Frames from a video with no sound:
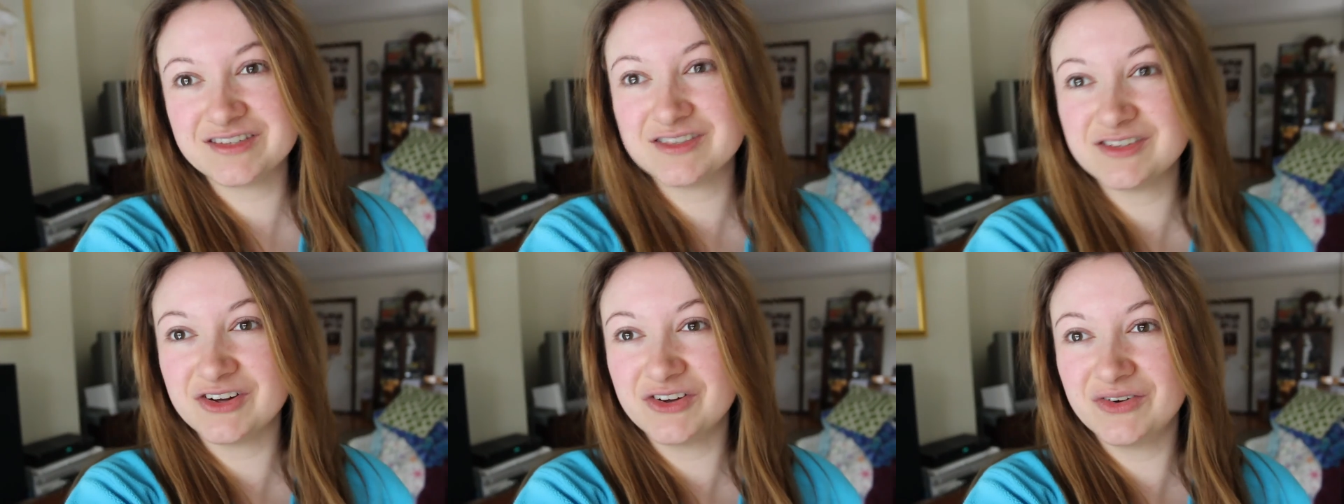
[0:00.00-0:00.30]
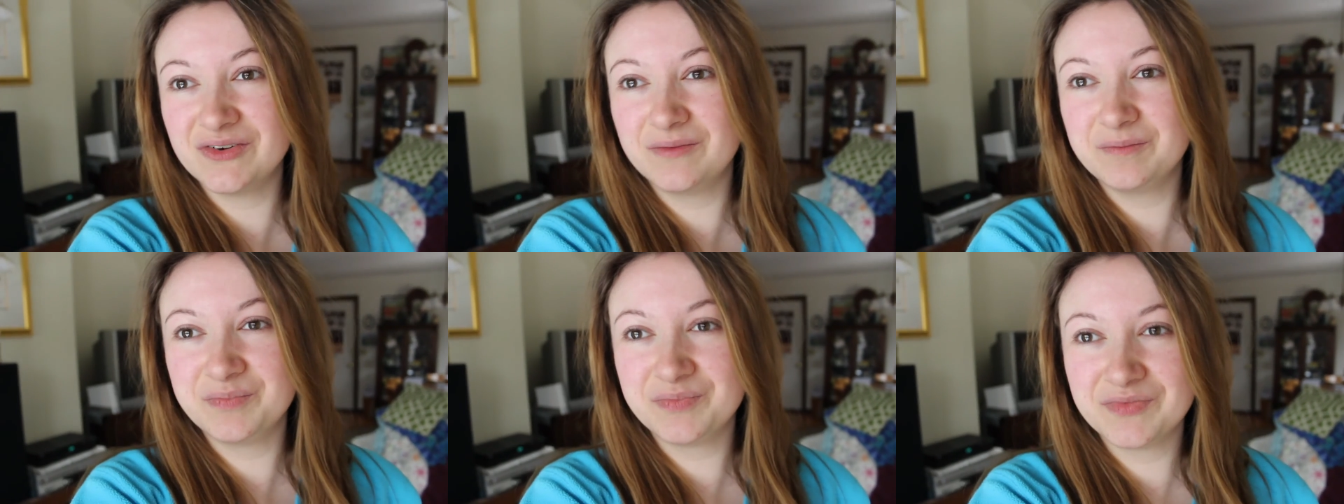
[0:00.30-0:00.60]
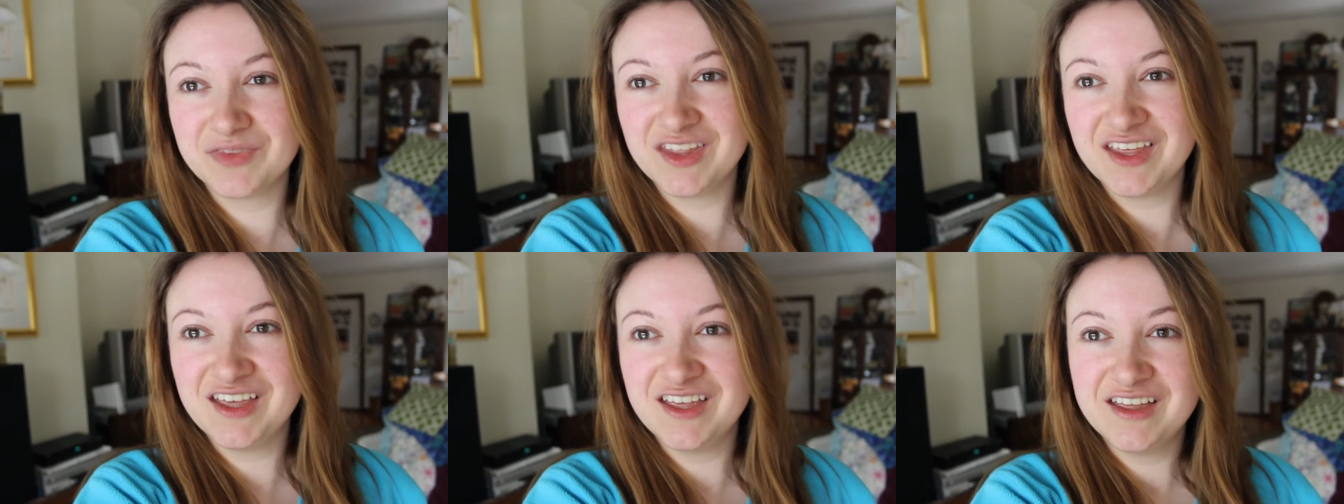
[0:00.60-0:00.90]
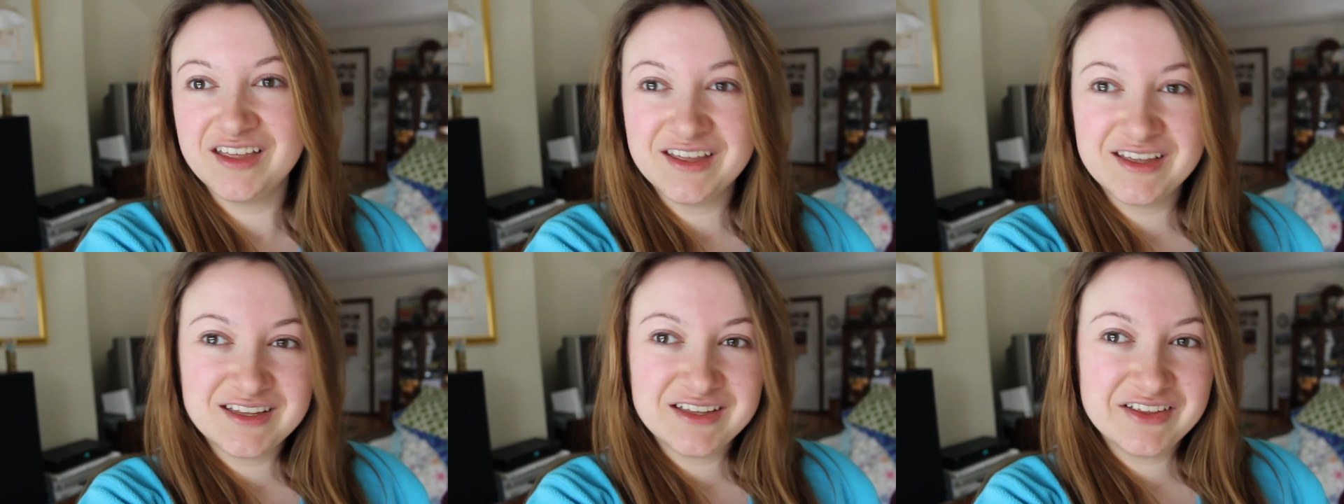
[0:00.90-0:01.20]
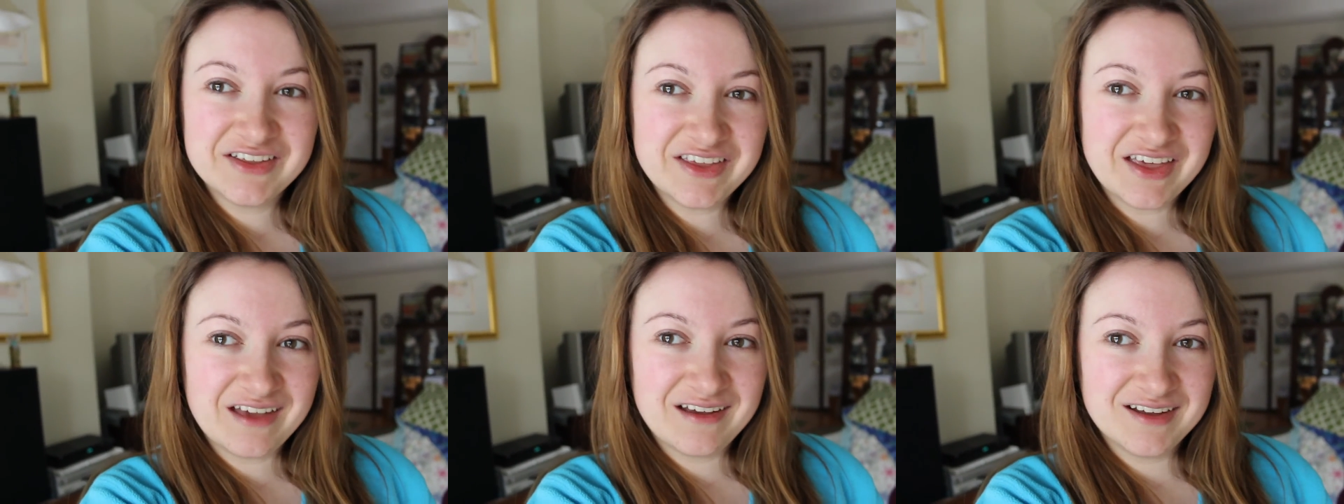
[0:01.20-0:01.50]
So
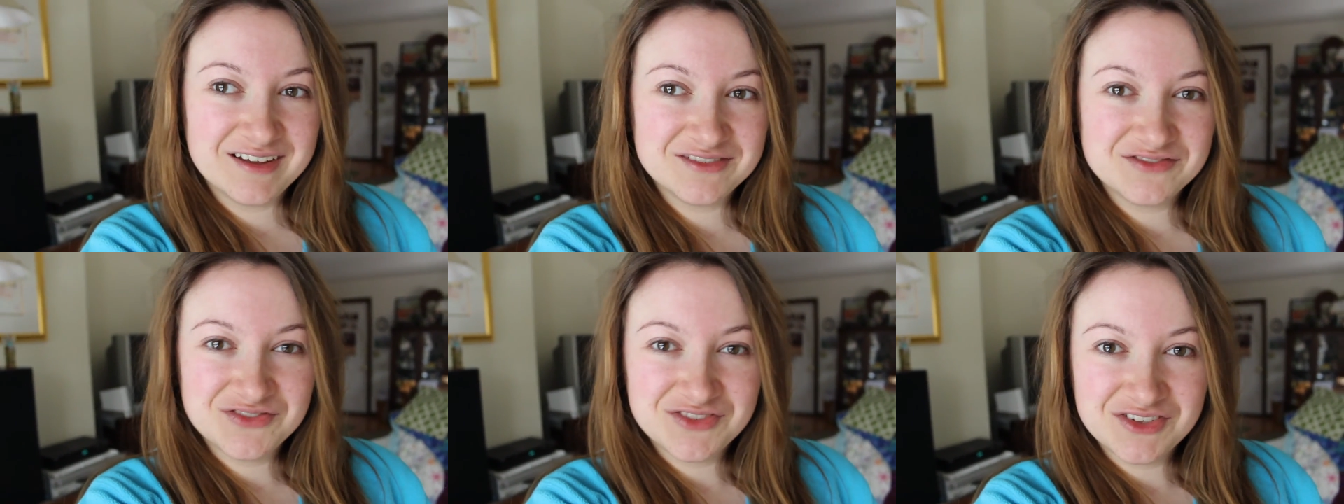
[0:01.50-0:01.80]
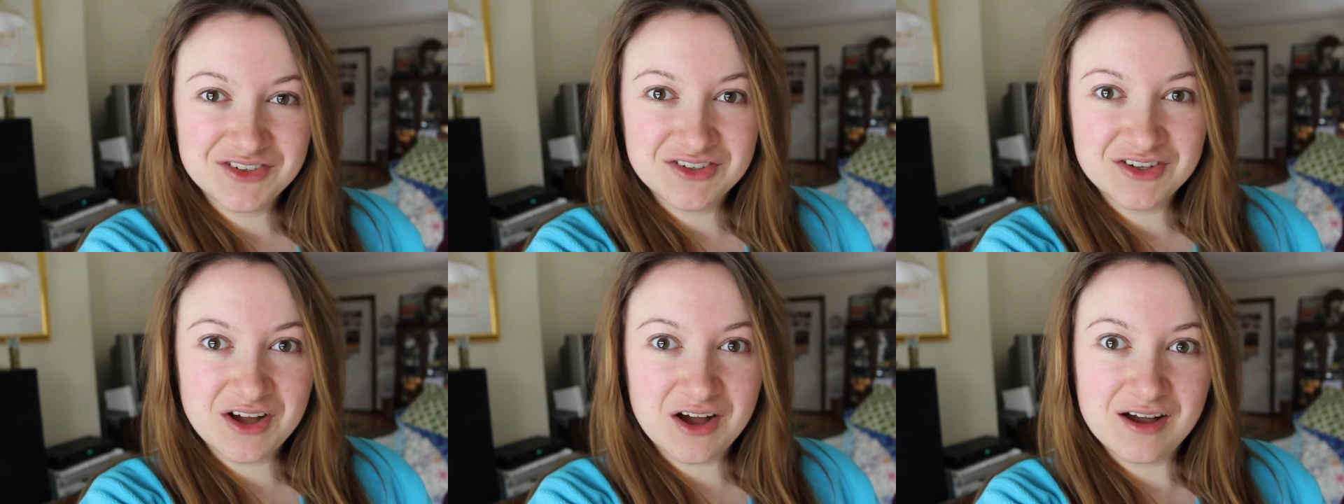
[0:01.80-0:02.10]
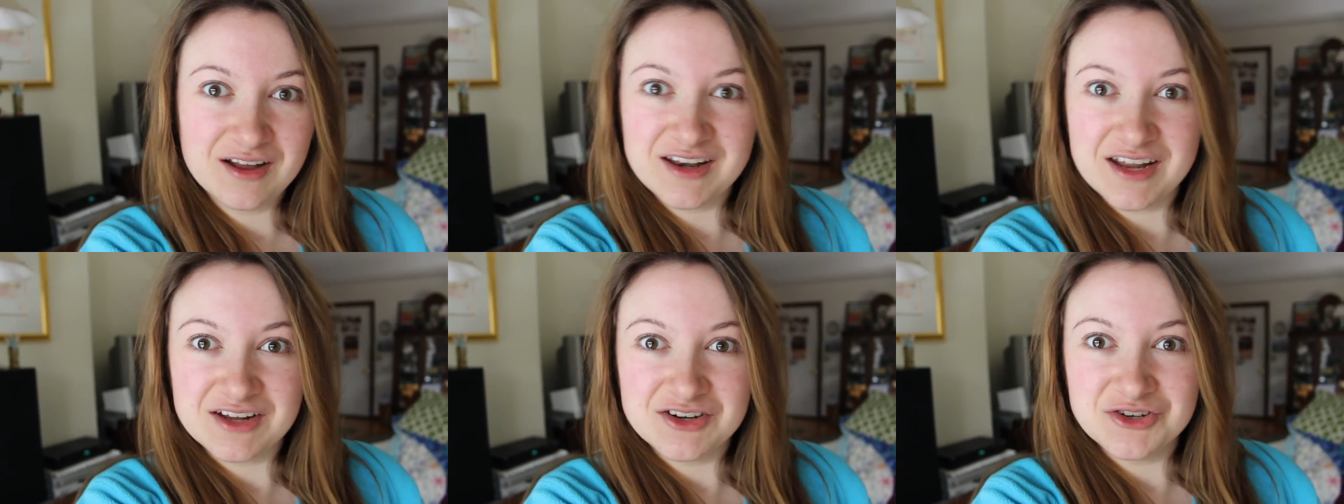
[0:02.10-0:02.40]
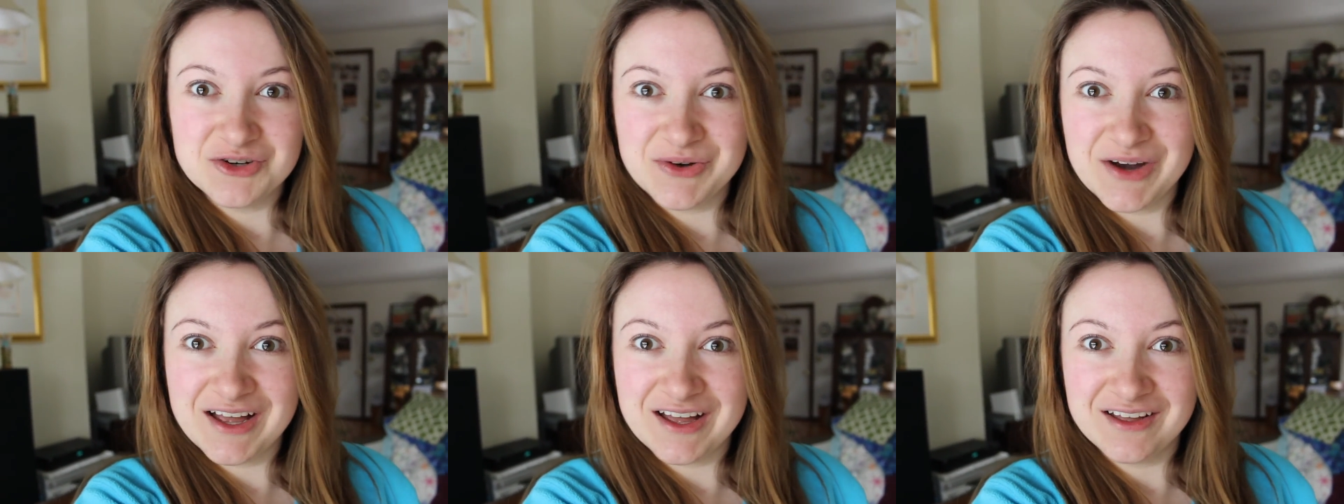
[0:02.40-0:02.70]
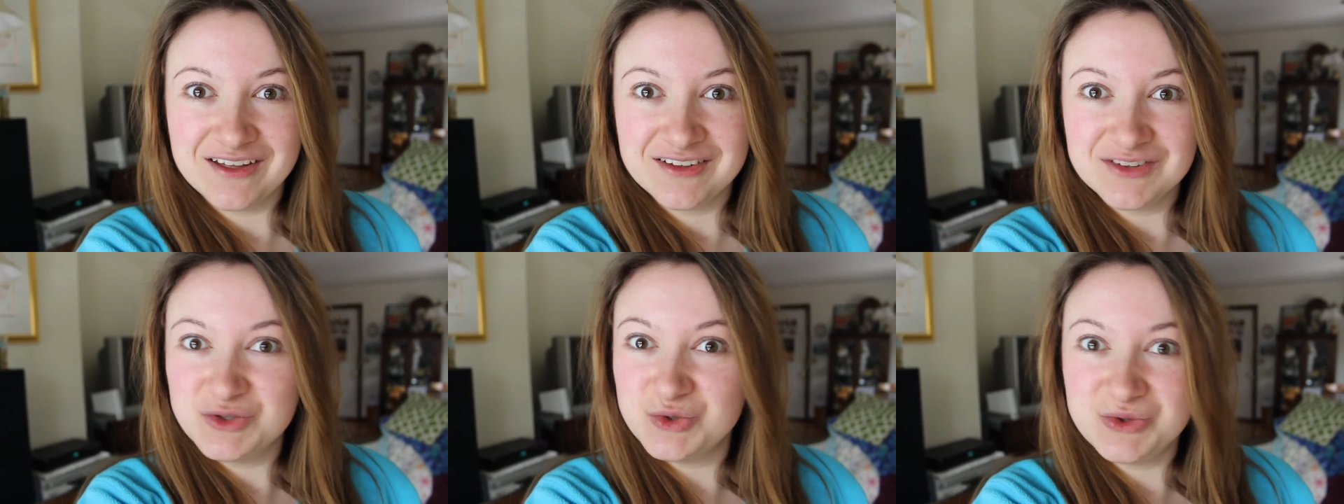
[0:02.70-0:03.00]
yeah, on naturel
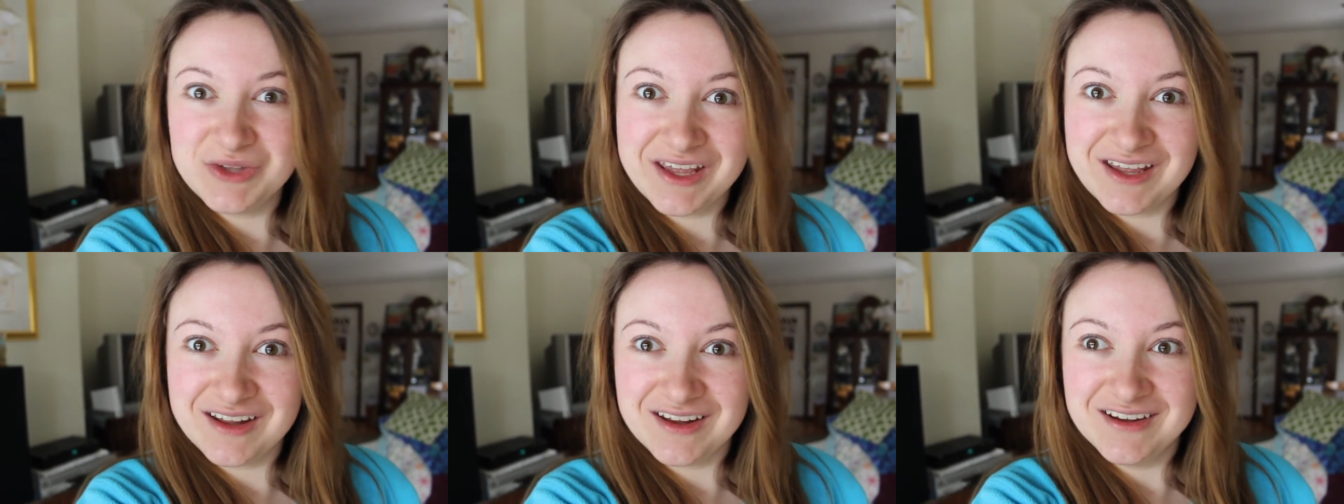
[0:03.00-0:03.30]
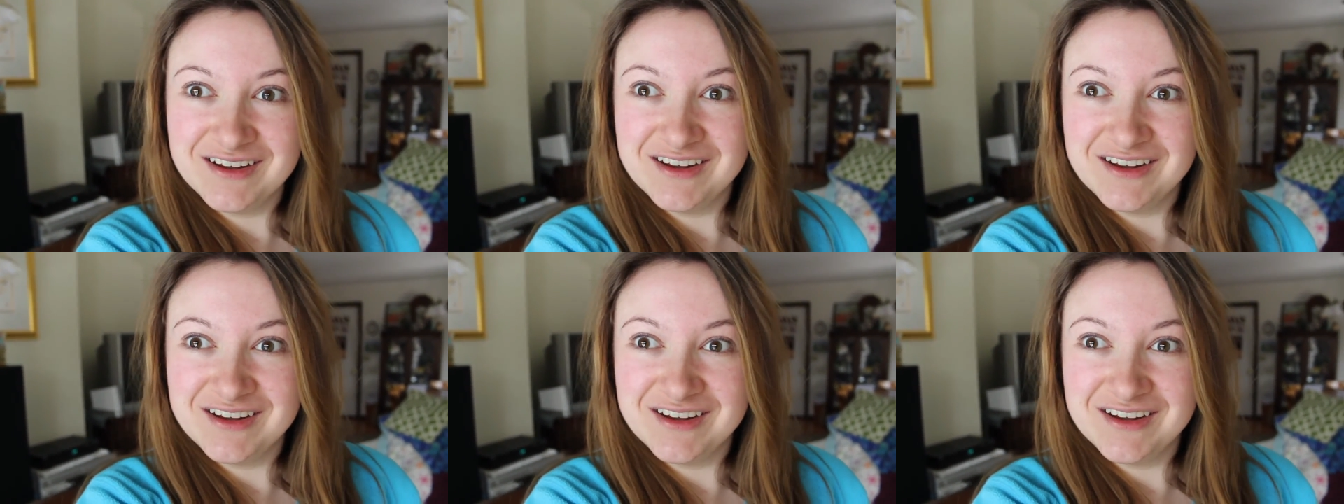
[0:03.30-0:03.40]
today.